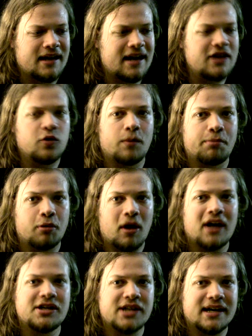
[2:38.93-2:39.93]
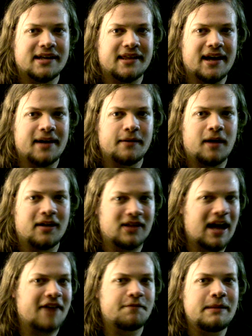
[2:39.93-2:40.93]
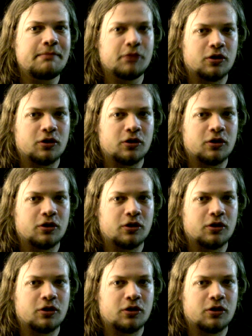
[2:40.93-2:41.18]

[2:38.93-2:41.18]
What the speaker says: into a project that a lot of people